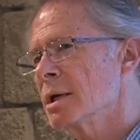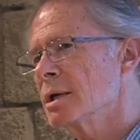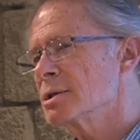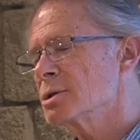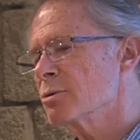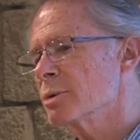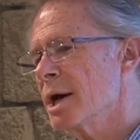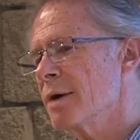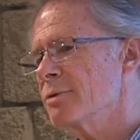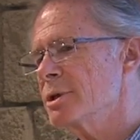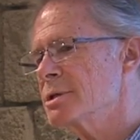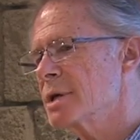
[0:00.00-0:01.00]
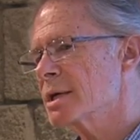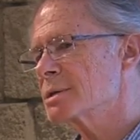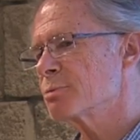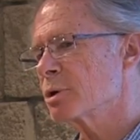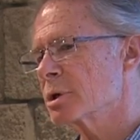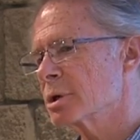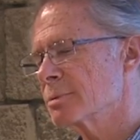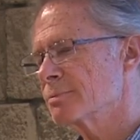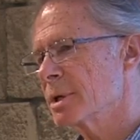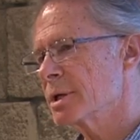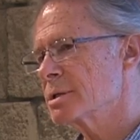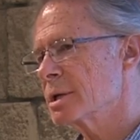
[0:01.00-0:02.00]
And so we have this textbook
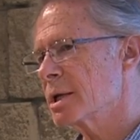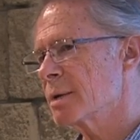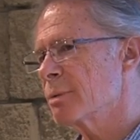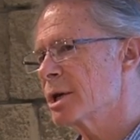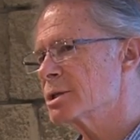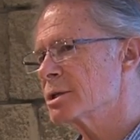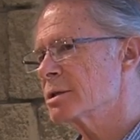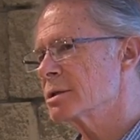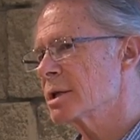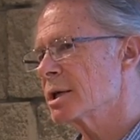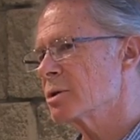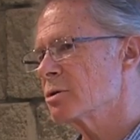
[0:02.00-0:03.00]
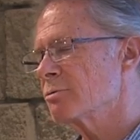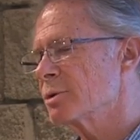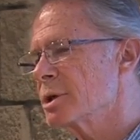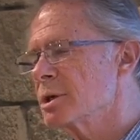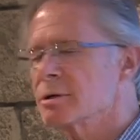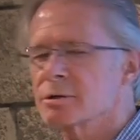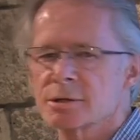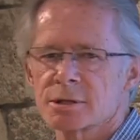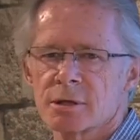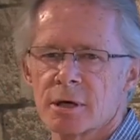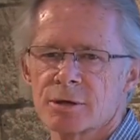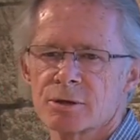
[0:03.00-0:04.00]
uh, that I mentioned that over the years has
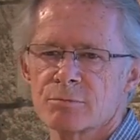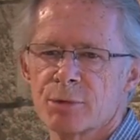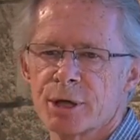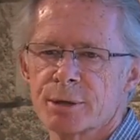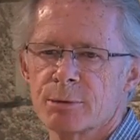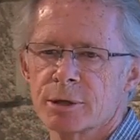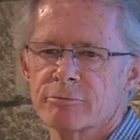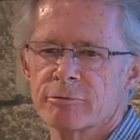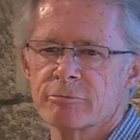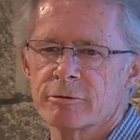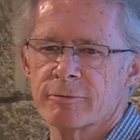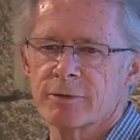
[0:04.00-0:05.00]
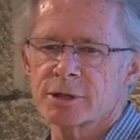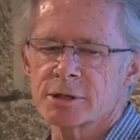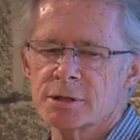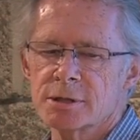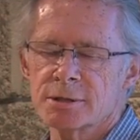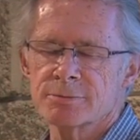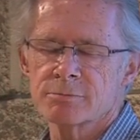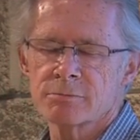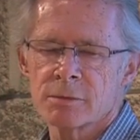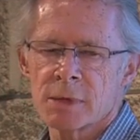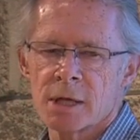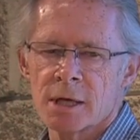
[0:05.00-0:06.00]
gone through multiple revisions.
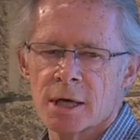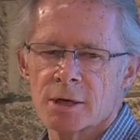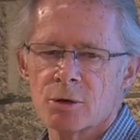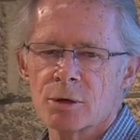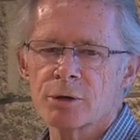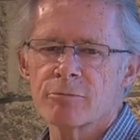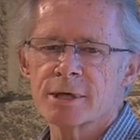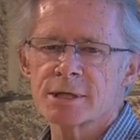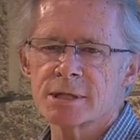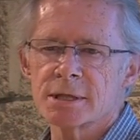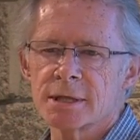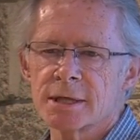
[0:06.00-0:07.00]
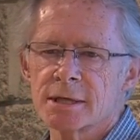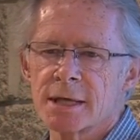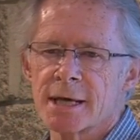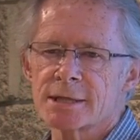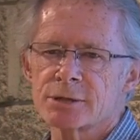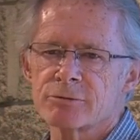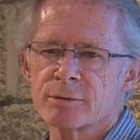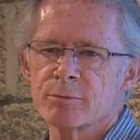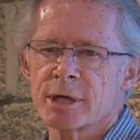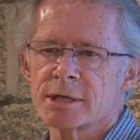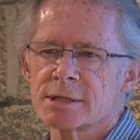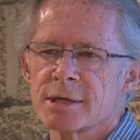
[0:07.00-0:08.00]
And only recently, in the last three
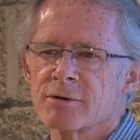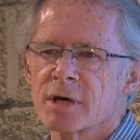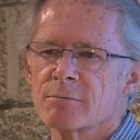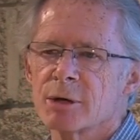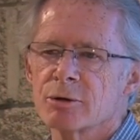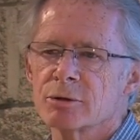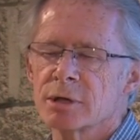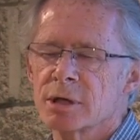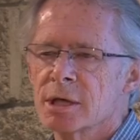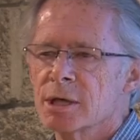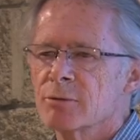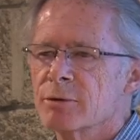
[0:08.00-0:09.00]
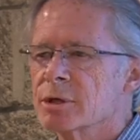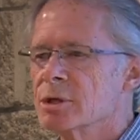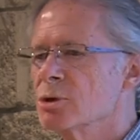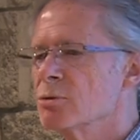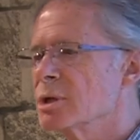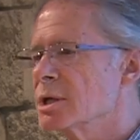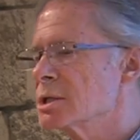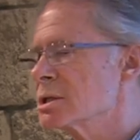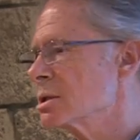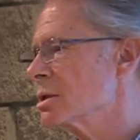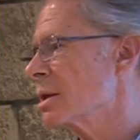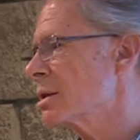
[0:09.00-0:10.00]
months, they've come out with a new
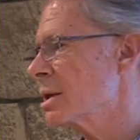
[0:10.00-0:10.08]
edition, I